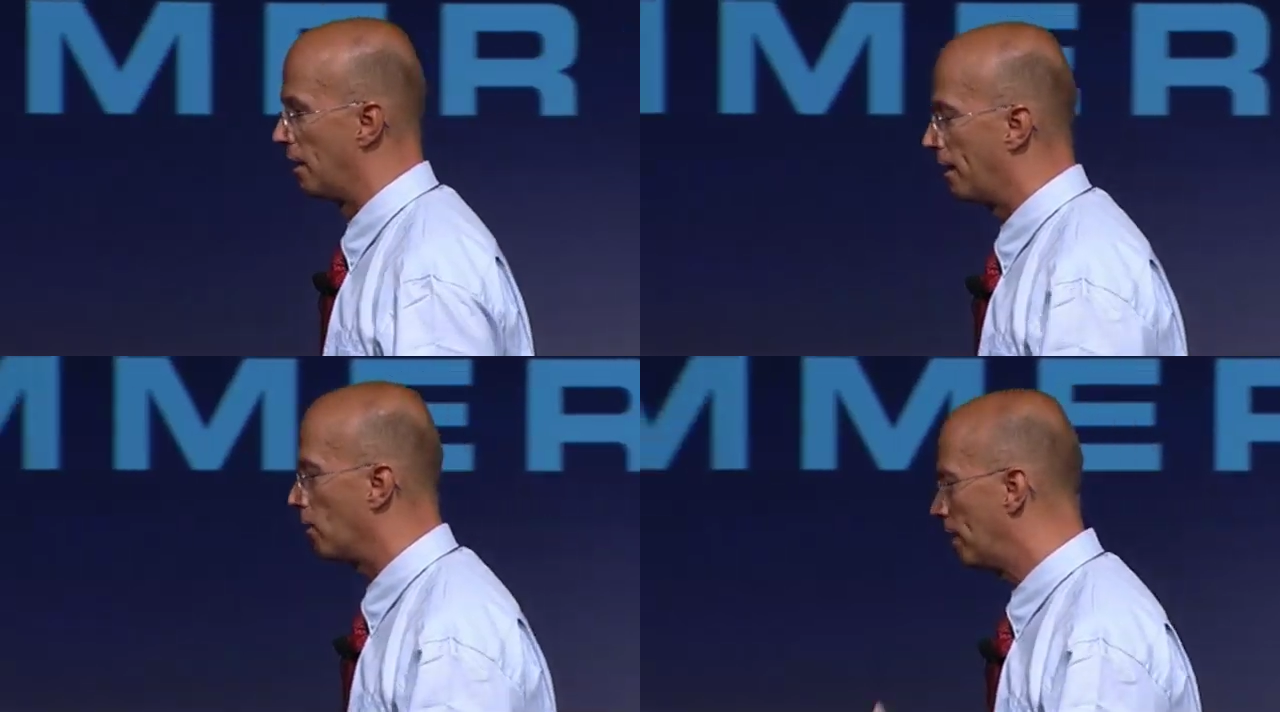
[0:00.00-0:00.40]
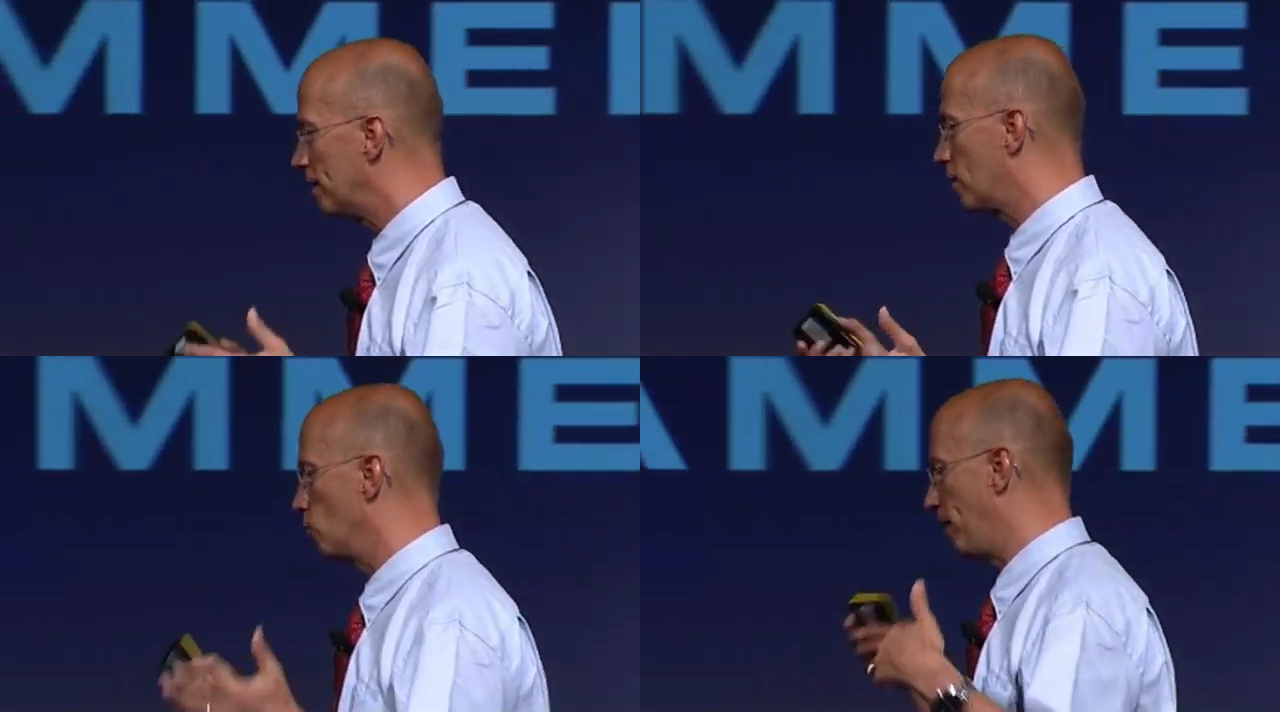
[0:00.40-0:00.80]
Now, but
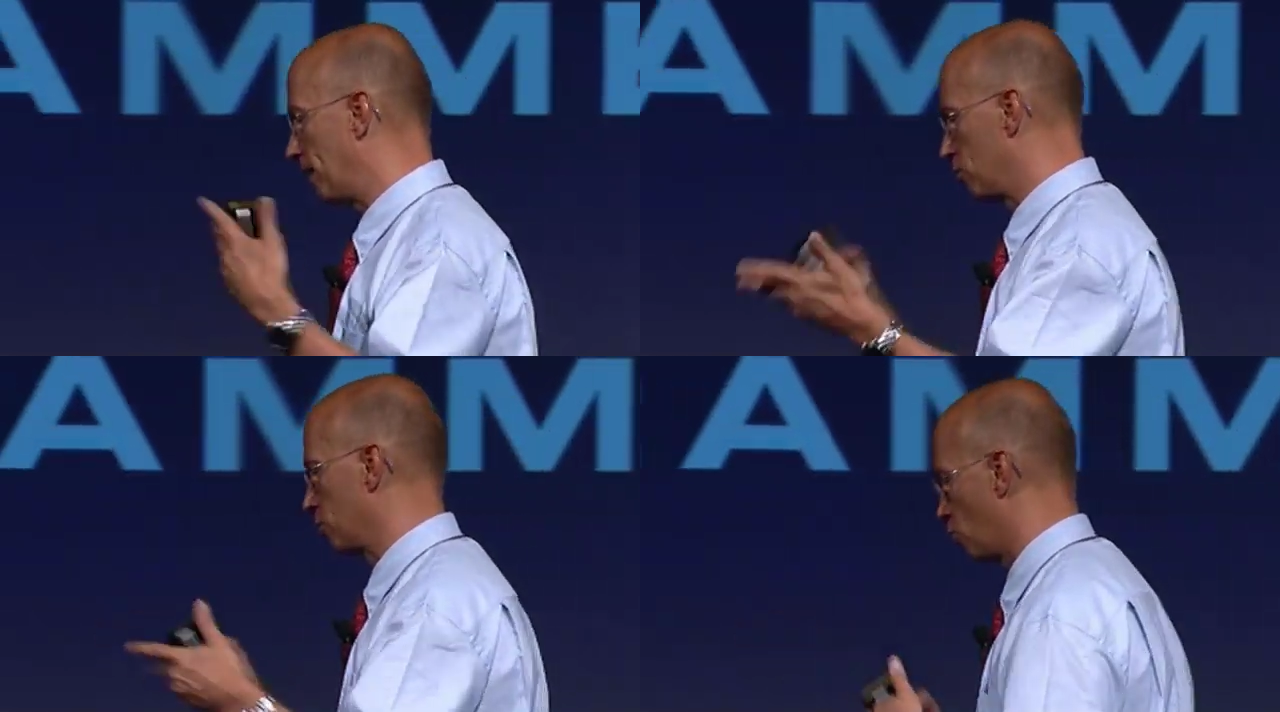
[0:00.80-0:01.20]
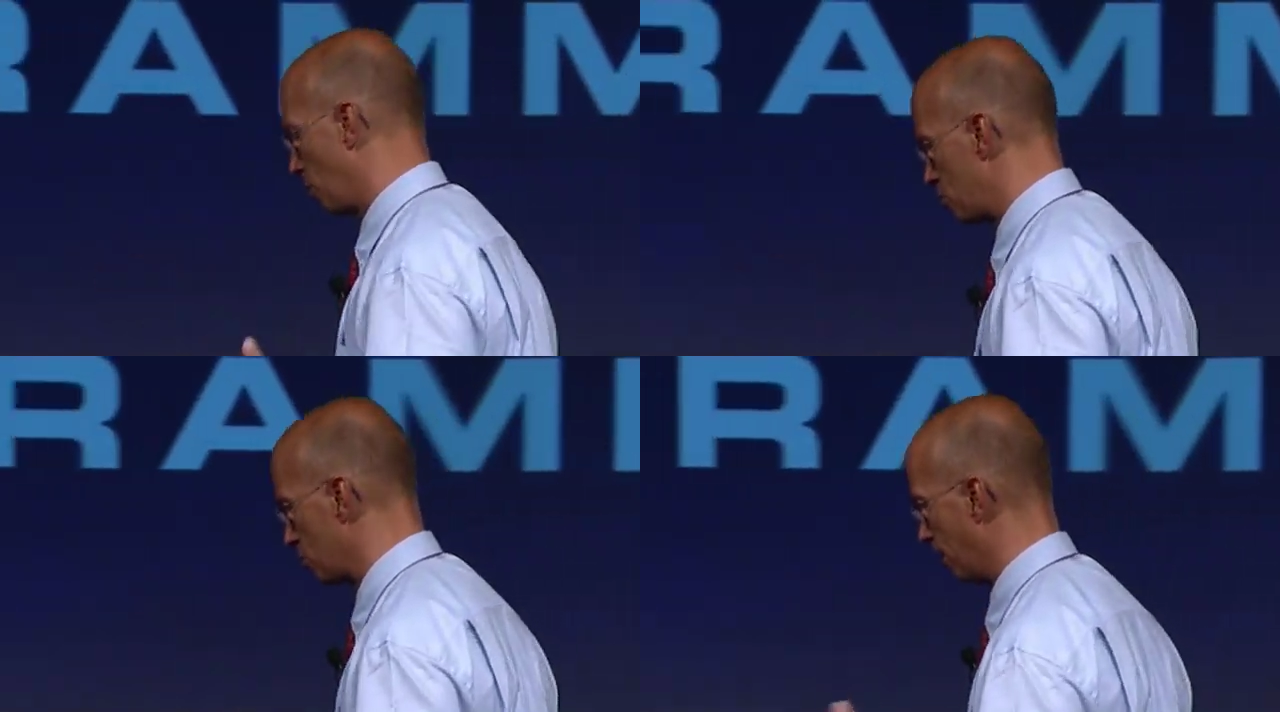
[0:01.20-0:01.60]
let's go back to the
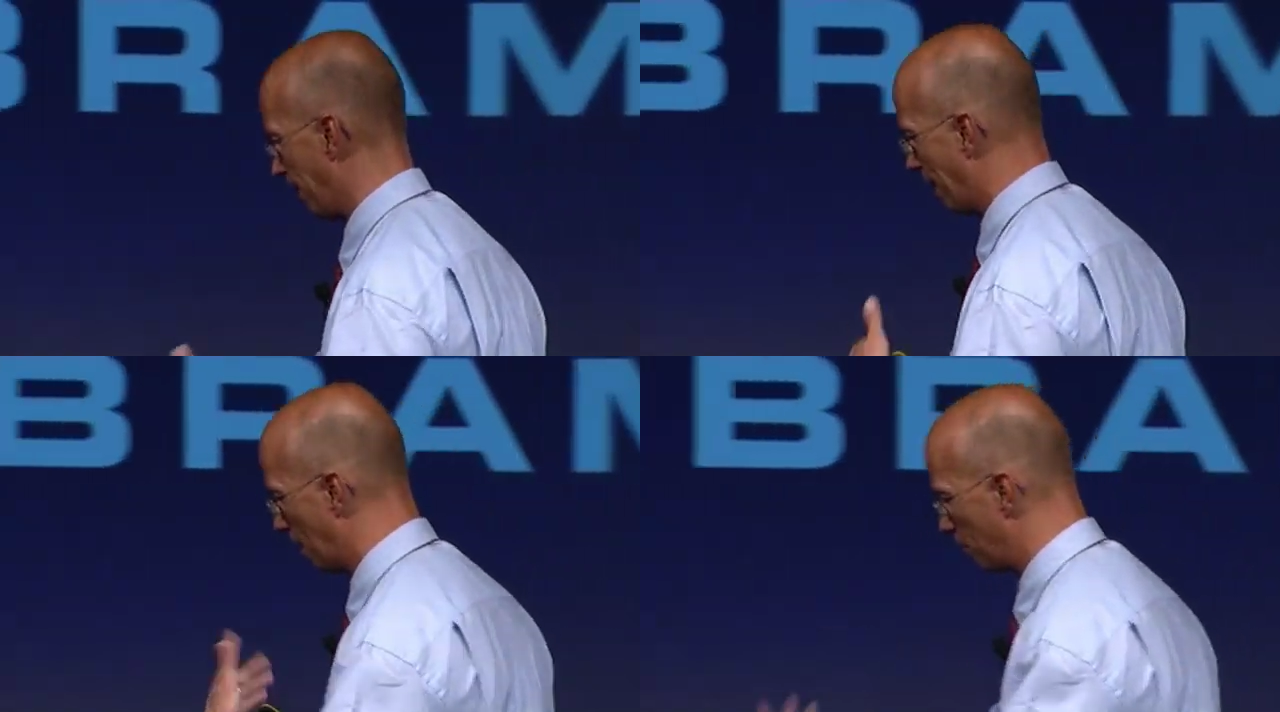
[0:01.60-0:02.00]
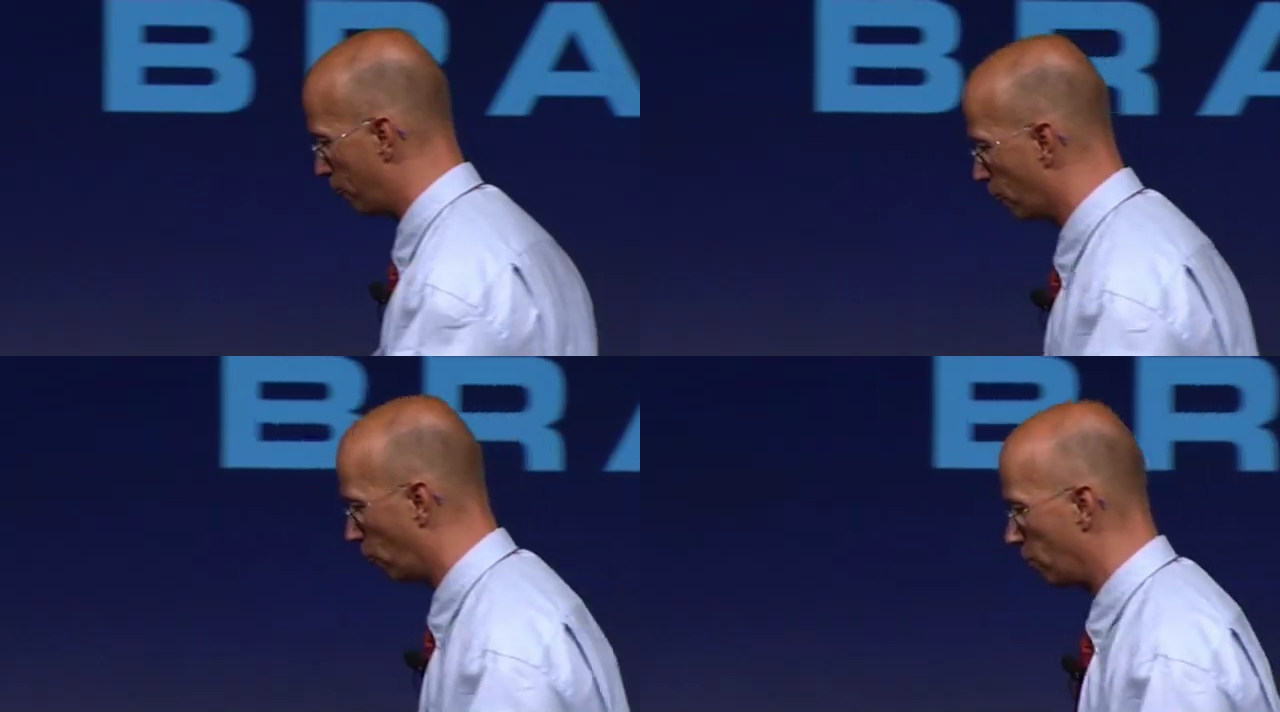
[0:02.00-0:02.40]
question that I had
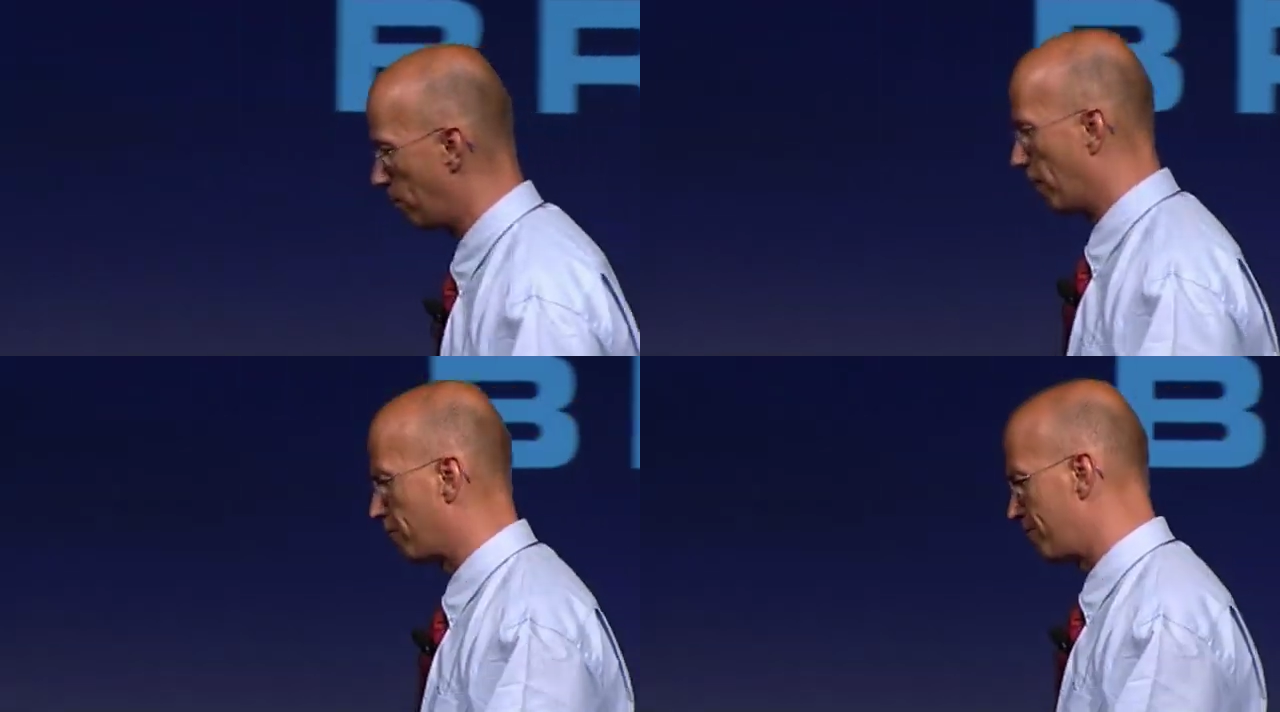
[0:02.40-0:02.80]
before about